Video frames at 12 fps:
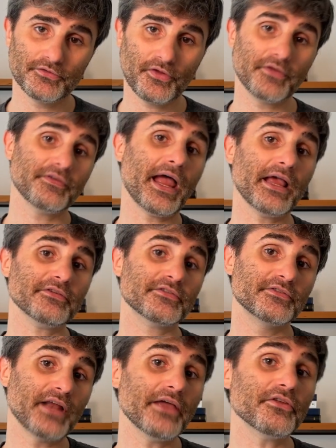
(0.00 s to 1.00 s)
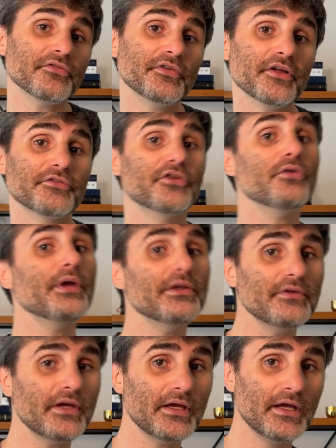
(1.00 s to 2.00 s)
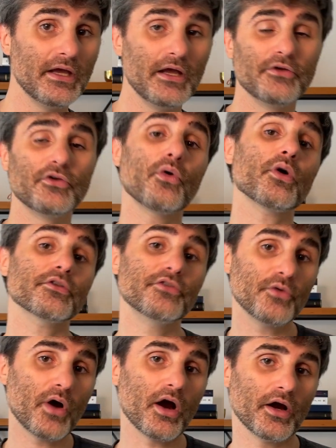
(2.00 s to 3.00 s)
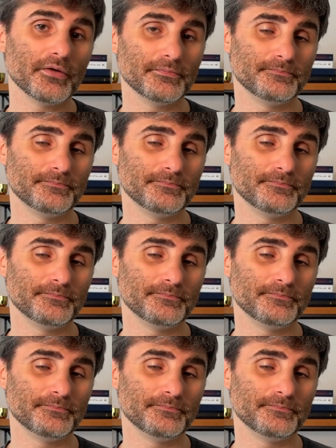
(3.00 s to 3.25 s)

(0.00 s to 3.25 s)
so that tasks neither feel too easy nor too hard.